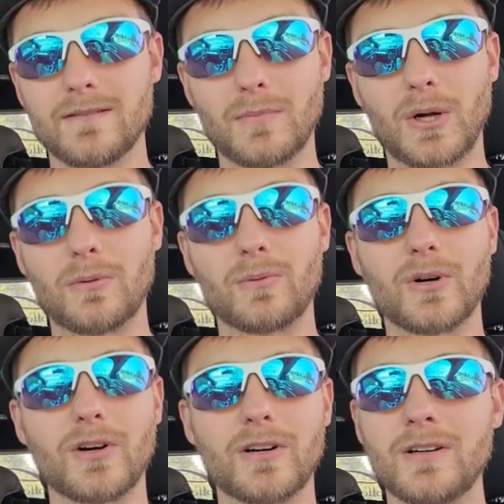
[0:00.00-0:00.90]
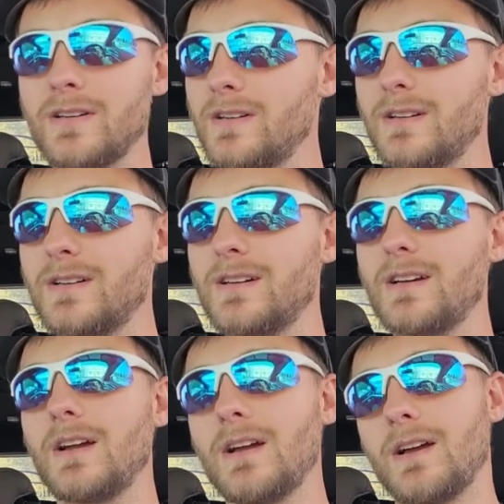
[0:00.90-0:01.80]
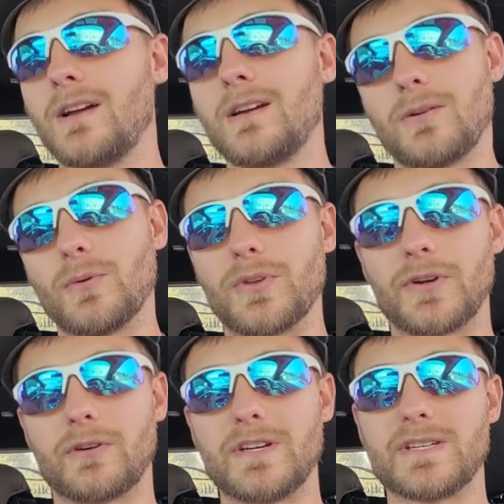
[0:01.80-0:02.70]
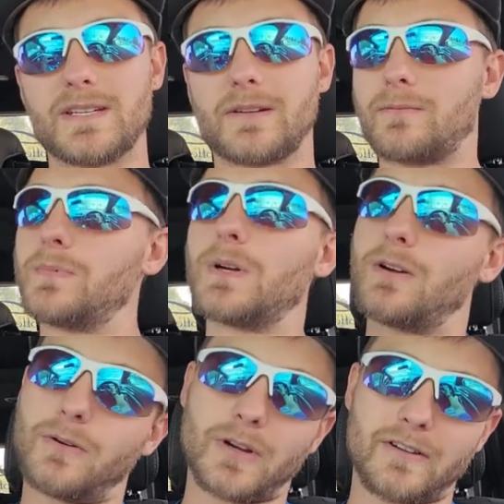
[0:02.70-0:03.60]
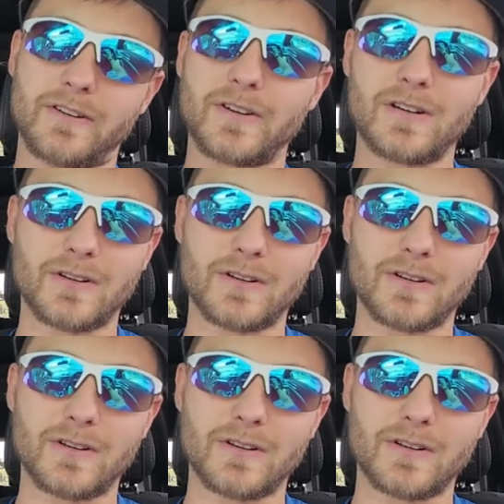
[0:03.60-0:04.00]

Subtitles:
Blah, blah, blah. With their reasoning. Whatever.